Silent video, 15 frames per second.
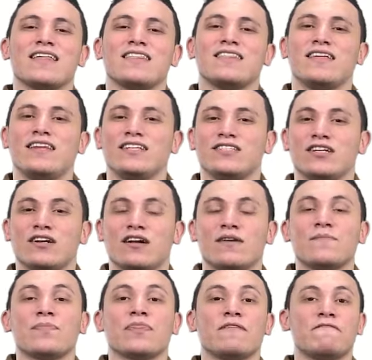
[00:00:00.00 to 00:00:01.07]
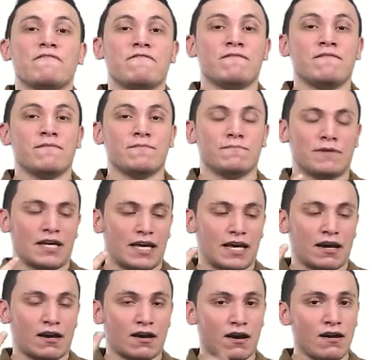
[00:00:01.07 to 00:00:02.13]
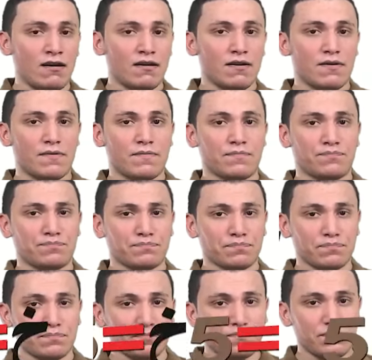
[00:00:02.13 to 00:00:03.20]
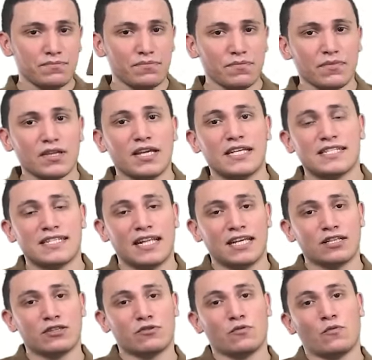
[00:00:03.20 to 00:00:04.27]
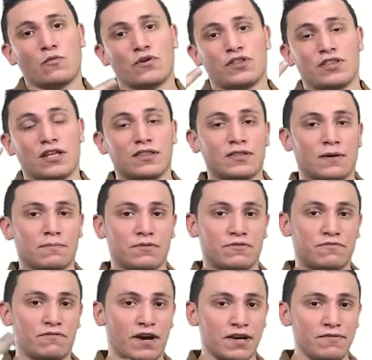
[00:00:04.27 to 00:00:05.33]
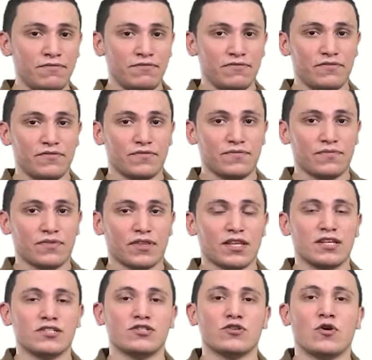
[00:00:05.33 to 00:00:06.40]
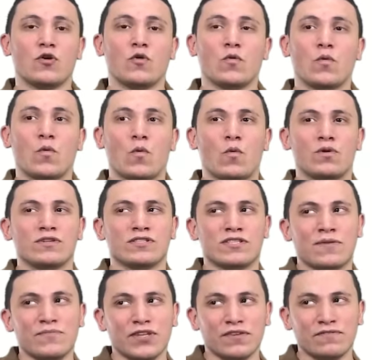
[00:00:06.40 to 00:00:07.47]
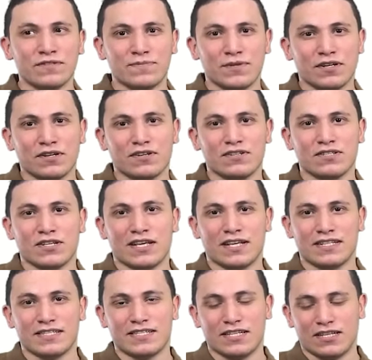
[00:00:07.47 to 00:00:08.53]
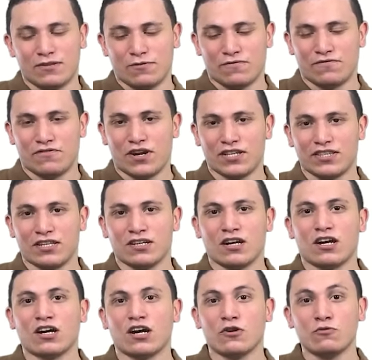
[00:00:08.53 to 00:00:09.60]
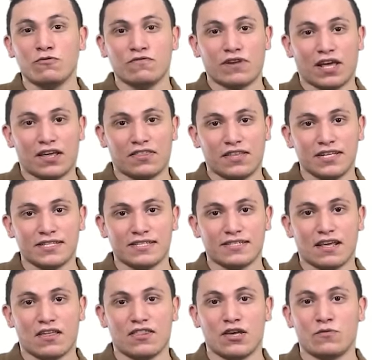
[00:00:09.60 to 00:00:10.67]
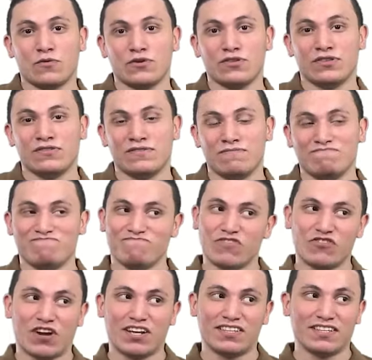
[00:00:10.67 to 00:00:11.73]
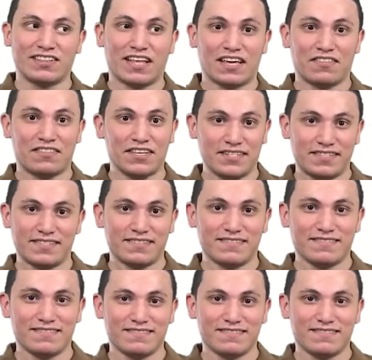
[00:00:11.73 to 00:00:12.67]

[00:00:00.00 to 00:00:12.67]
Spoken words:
The letter kha is linked with number 5. So some native speakers, instead of writing kharuf like this, they would write it like this.